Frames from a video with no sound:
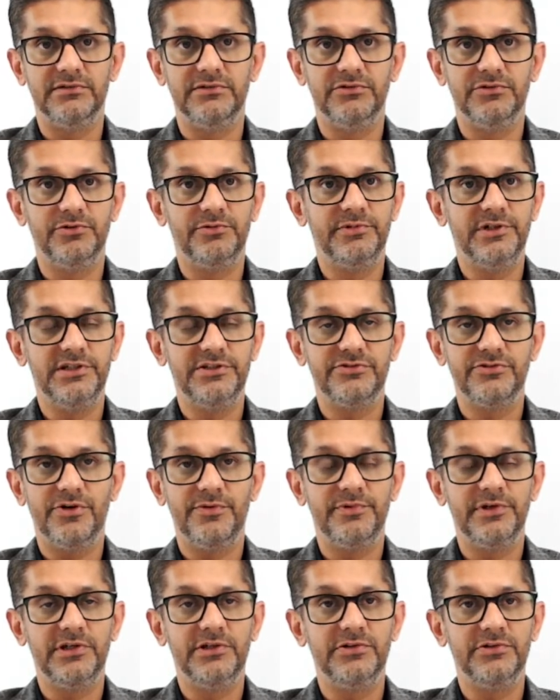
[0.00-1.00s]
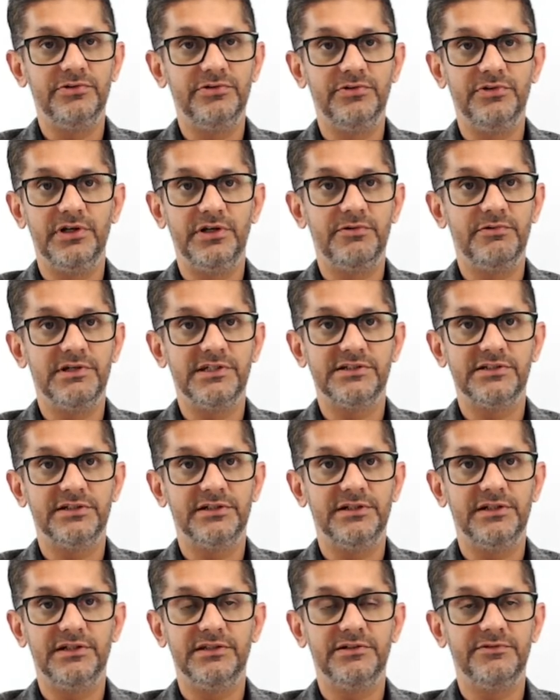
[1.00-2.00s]
Nobody's stopping you to request
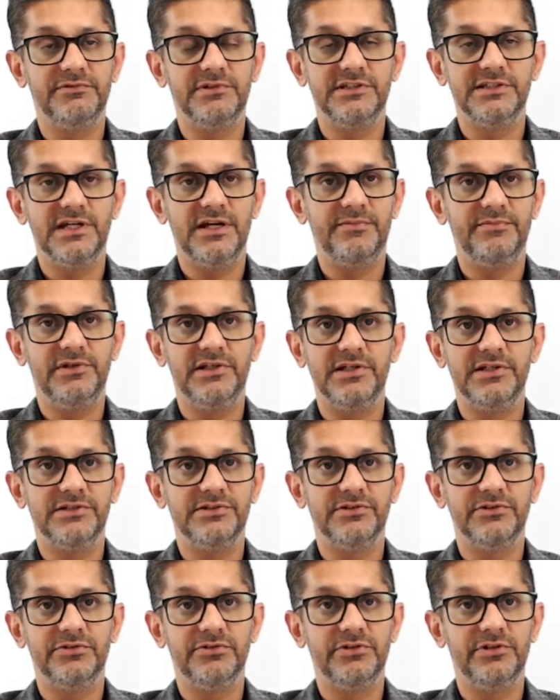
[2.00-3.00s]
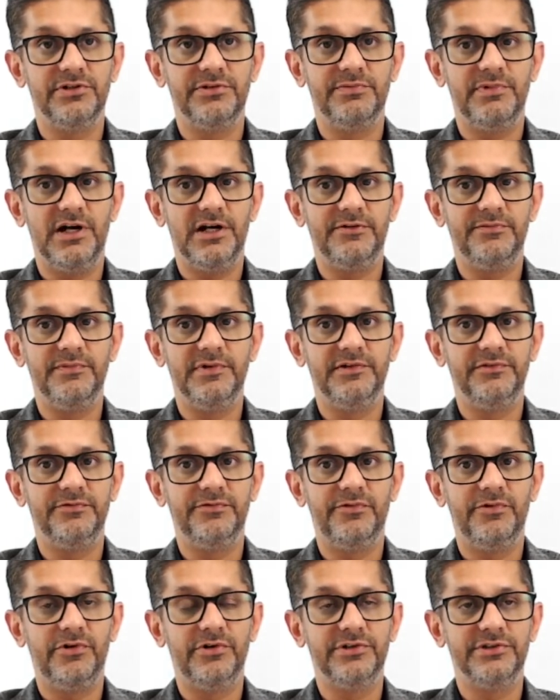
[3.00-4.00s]
another visa application to the department
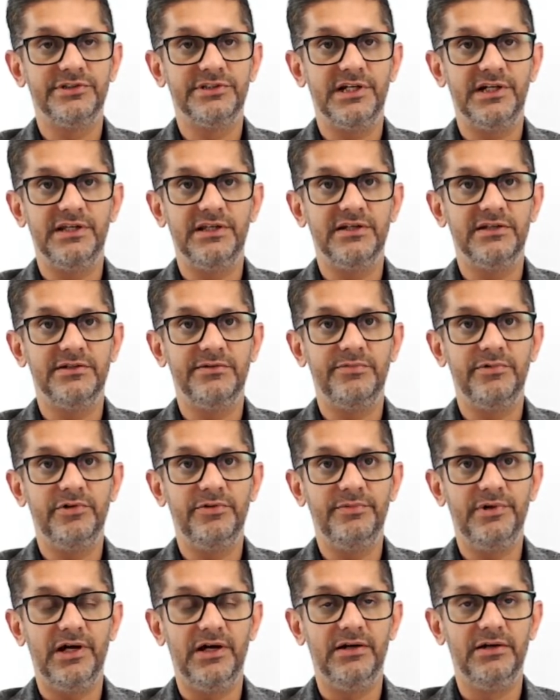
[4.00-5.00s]
for studying a diploma,